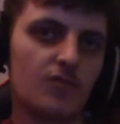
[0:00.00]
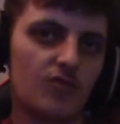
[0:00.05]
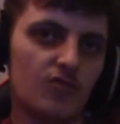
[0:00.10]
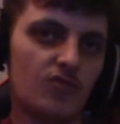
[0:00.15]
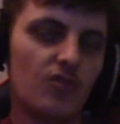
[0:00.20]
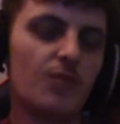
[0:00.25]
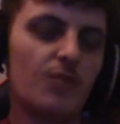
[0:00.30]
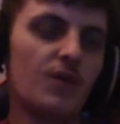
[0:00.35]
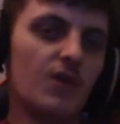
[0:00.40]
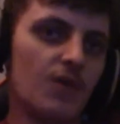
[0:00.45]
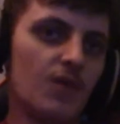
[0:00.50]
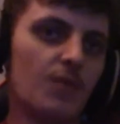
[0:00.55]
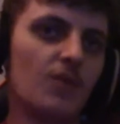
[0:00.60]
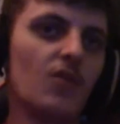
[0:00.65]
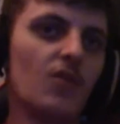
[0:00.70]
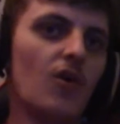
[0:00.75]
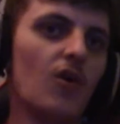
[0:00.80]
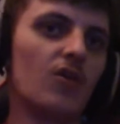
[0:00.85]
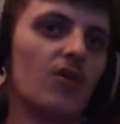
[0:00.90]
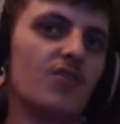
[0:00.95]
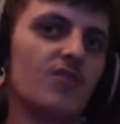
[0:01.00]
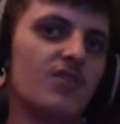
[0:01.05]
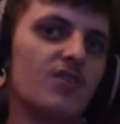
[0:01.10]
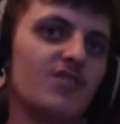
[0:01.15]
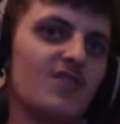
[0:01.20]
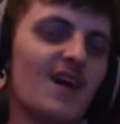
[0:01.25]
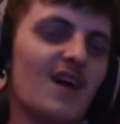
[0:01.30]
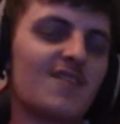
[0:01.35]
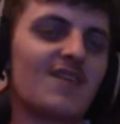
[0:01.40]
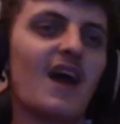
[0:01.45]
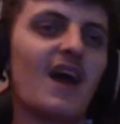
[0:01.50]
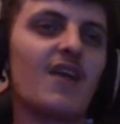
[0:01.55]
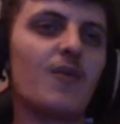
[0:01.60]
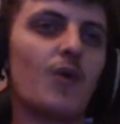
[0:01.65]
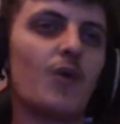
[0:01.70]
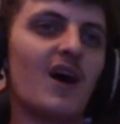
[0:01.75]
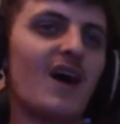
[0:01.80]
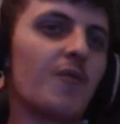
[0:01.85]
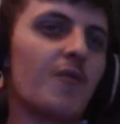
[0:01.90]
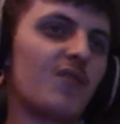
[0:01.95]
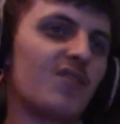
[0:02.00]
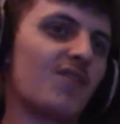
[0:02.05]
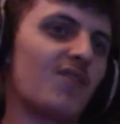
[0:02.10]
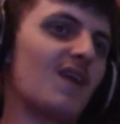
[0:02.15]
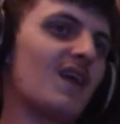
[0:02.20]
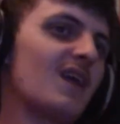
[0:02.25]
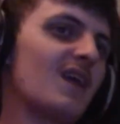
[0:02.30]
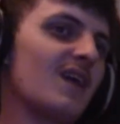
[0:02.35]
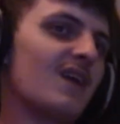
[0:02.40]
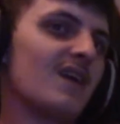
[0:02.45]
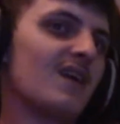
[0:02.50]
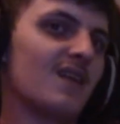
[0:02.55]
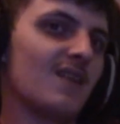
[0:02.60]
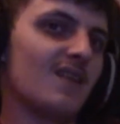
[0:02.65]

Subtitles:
Superhuman law division. That's kind of what I was thinking.